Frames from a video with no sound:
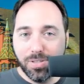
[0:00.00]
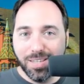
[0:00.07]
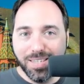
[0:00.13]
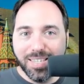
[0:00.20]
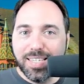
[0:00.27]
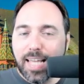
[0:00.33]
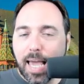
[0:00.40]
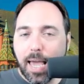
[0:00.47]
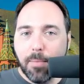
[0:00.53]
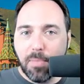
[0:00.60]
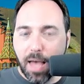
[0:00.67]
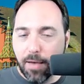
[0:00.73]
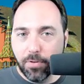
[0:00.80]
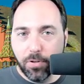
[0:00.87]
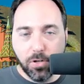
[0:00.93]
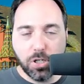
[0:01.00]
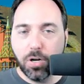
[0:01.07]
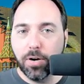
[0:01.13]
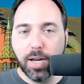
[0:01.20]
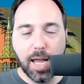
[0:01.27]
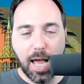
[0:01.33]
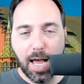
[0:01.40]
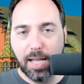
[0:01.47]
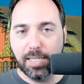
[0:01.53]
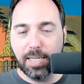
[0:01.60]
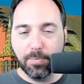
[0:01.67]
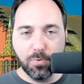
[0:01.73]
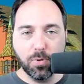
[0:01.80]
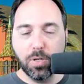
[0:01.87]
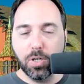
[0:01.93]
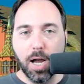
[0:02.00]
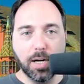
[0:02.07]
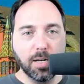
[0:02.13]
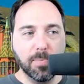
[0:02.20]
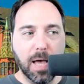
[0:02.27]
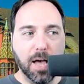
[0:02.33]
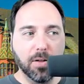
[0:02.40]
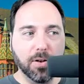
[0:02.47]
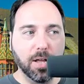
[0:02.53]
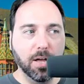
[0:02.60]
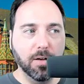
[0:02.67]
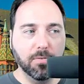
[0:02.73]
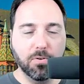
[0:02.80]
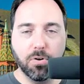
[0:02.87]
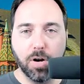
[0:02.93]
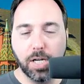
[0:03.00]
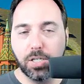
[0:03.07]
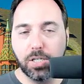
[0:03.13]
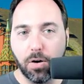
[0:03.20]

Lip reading: It'll use the same evolutionary concepts we talked about